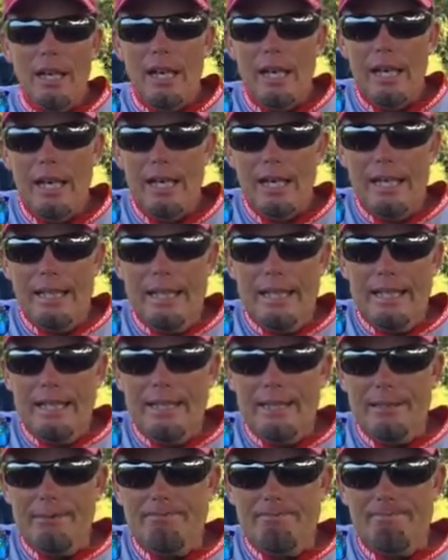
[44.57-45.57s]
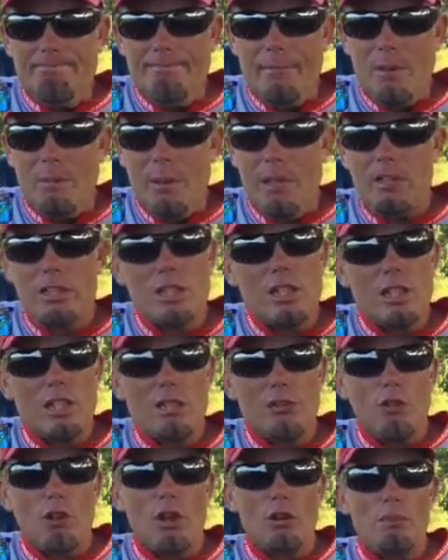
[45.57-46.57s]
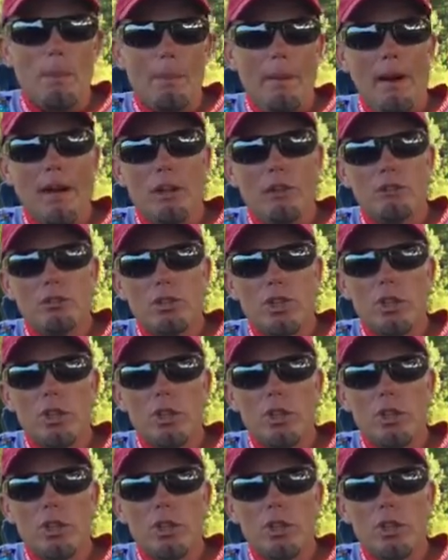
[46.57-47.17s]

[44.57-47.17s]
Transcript: And basically, as far as my patterns